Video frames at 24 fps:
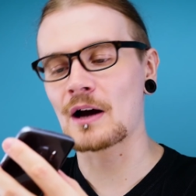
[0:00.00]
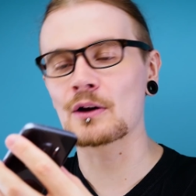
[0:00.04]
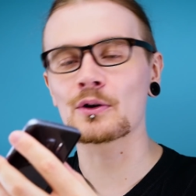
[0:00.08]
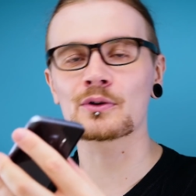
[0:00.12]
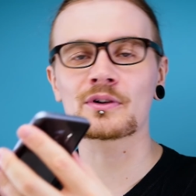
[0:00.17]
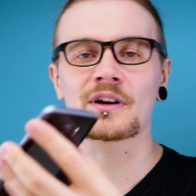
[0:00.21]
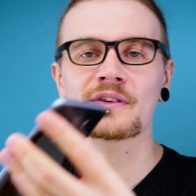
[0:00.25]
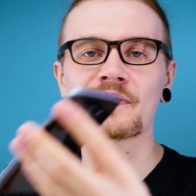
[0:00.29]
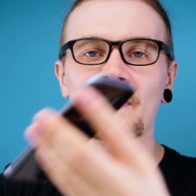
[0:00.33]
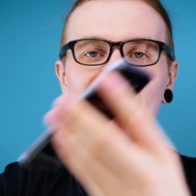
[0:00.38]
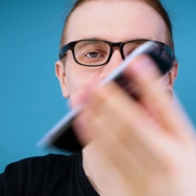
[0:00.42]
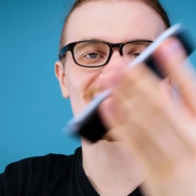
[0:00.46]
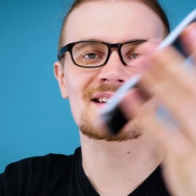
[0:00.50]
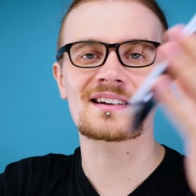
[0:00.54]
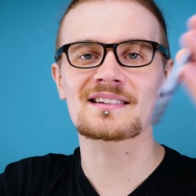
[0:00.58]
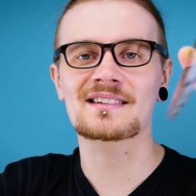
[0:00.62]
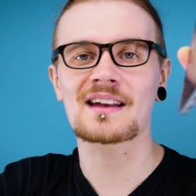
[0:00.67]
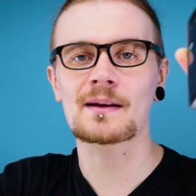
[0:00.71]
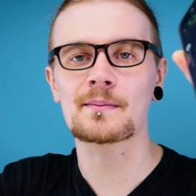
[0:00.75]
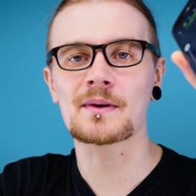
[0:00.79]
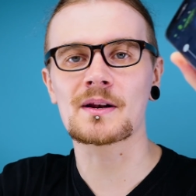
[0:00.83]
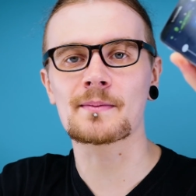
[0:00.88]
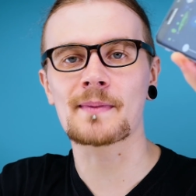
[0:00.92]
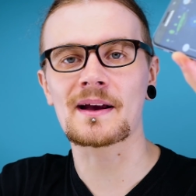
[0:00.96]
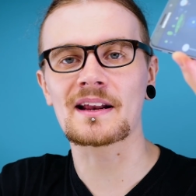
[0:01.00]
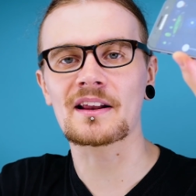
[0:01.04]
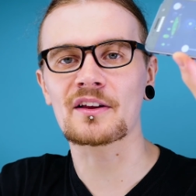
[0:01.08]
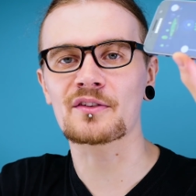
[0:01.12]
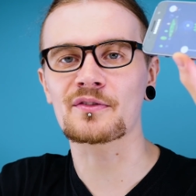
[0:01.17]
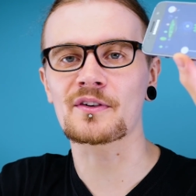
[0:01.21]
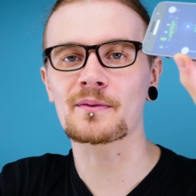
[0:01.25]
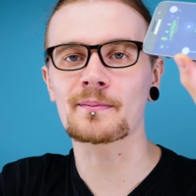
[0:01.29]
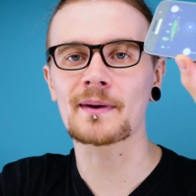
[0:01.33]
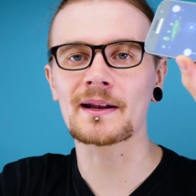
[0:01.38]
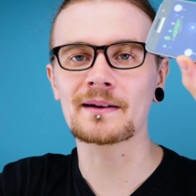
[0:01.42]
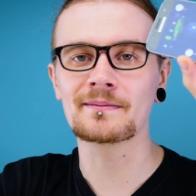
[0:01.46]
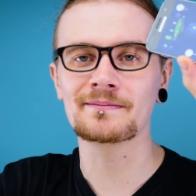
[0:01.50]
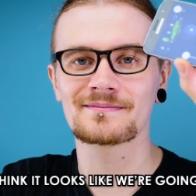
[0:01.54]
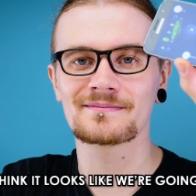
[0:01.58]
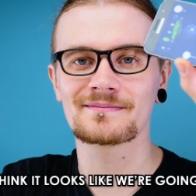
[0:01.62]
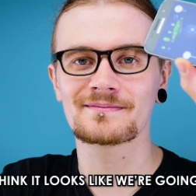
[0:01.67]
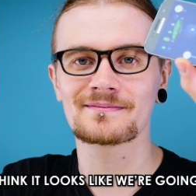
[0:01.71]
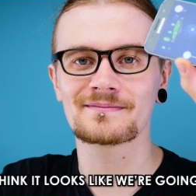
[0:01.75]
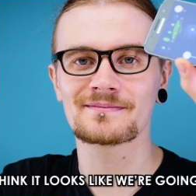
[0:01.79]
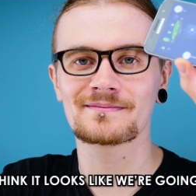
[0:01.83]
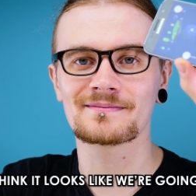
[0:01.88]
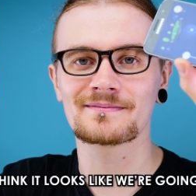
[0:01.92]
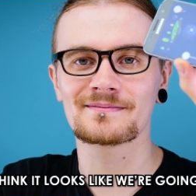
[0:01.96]
How long do you think it's going to take me to make this thing, Ben? I
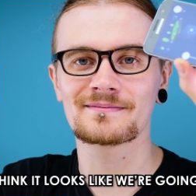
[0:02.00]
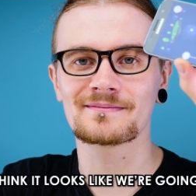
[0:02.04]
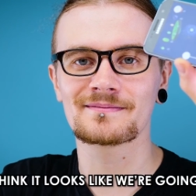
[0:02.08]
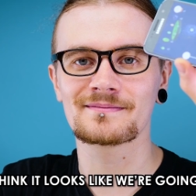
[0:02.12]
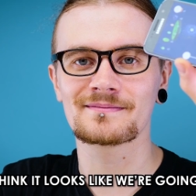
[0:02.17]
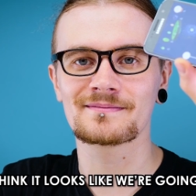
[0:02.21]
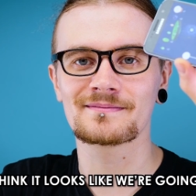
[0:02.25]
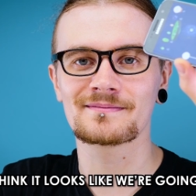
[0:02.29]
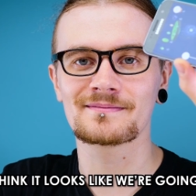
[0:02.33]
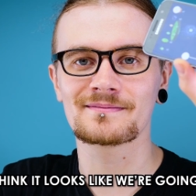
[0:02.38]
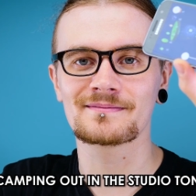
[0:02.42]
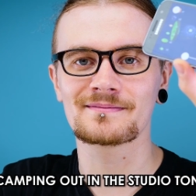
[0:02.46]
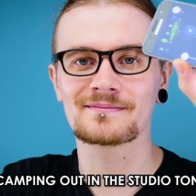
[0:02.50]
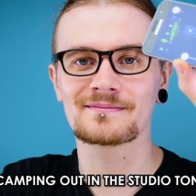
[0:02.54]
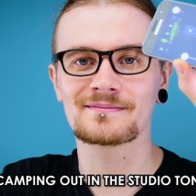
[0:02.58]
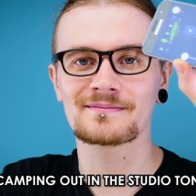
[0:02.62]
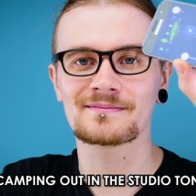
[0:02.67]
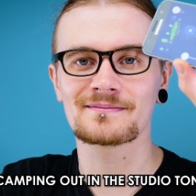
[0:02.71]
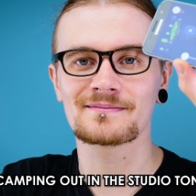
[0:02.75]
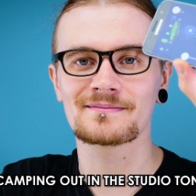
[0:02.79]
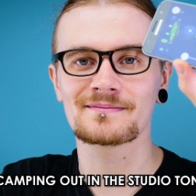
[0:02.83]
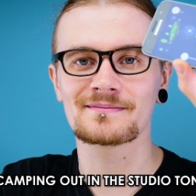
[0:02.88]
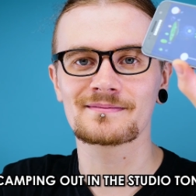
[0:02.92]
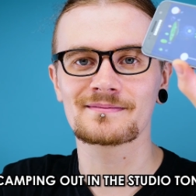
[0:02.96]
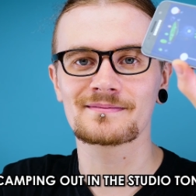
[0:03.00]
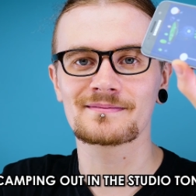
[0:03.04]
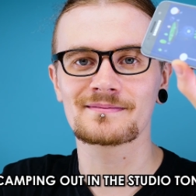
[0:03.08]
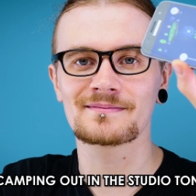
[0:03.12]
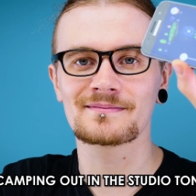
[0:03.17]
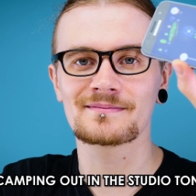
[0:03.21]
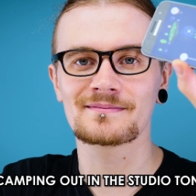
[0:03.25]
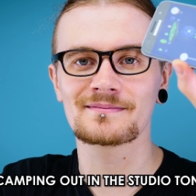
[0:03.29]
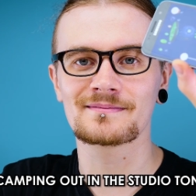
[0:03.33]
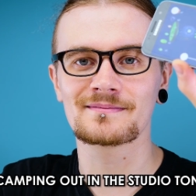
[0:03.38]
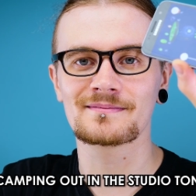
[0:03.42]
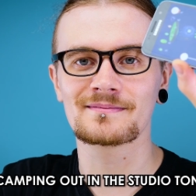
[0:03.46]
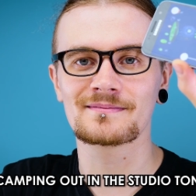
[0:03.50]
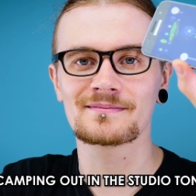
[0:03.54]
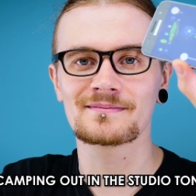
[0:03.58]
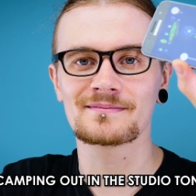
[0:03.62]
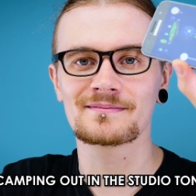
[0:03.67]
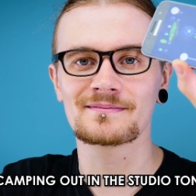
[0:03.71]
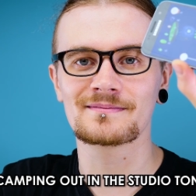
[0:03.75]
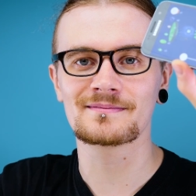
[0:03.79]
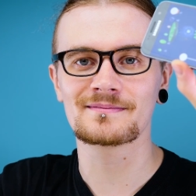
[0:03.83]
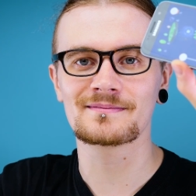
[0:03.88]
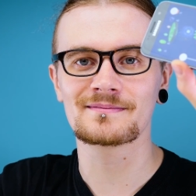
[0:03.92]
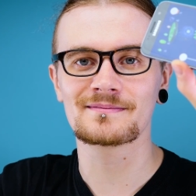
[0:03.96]
think it looks like we're going to be camping out in the studio tonight.